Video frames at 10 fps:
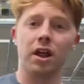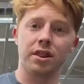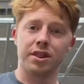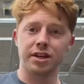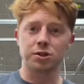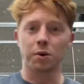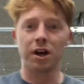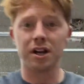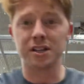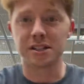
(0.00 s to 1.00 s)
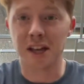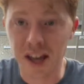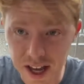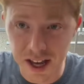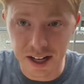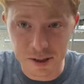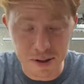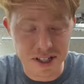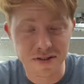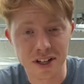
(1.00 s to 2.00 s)
this was an
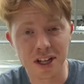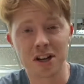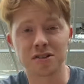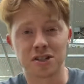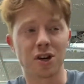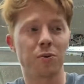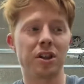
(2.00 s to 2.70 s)
expensive video, so we